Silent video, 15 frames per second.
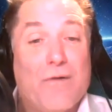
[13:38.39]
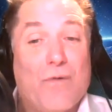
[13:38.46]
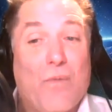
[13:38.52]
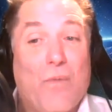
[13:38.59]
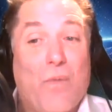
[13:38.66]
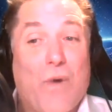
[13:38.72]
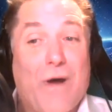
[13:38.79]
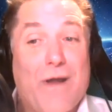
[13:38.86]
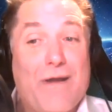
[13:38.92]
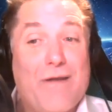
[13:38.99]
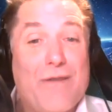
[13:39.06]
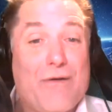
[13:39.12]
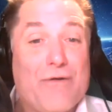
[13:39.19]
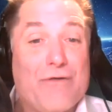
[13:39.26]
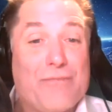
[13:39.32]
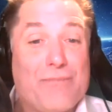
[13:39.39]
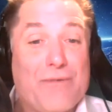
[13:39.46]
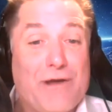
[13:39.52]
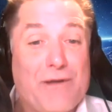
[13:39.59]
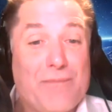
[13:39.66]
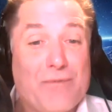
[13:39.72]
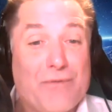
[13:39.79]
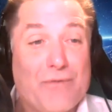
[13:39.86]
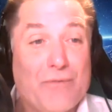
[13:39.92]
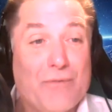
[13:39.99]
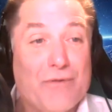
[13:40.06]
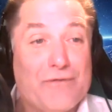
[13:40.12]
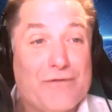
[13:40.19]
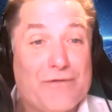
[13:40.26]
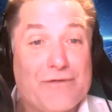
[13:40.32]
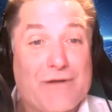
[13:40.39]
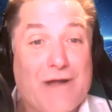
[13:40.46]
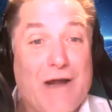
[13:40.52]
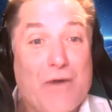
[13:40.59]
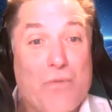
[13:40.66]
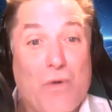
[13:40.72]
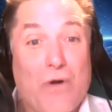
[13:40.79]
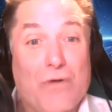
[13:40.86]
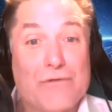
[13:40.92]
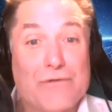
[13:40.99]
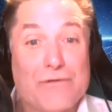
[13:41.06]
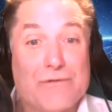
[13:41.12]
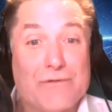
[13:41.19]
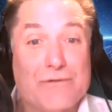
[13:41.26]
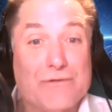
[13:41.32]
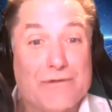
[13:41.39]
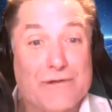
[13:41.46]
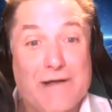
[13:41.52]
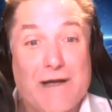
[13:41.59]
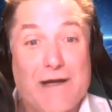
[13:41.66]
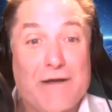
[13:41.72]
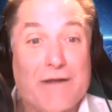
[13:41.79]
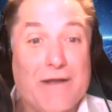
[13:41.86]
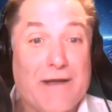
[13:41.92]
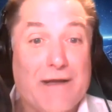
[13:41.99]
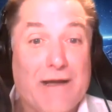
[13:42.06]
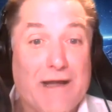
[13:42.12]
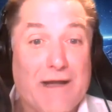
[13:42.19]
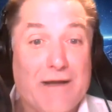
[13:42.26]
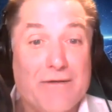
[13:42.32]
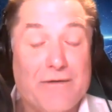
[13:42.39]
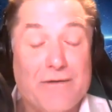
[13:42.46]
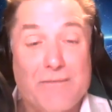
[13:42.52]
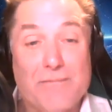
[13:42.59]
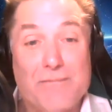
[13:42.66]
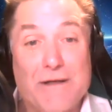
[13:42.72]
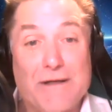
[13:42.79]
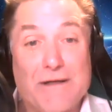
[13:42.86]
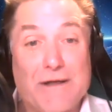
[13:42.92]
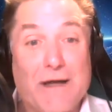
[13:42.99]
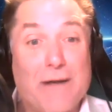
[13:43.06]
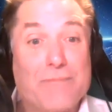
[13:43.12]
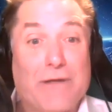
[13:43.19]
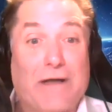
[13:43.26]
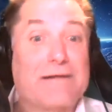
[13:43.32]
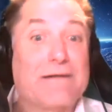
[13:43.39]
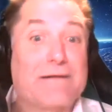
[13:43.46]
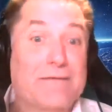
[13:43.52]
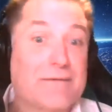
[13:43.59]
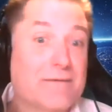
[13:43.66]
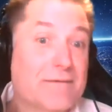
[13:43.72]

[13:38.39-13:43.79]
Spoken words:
one of those people was this guy, Walton, the guy that had been abducted